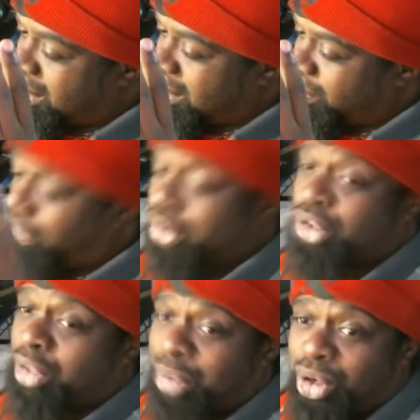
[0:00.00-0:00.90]
First off,
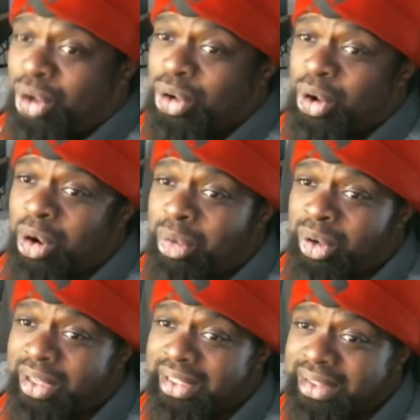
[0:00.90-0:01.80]
I'm gonna call no homo
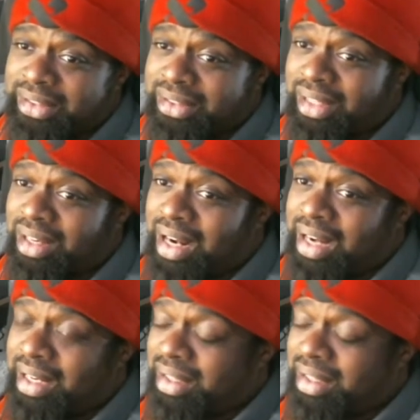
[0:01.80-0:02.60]
on this, all right?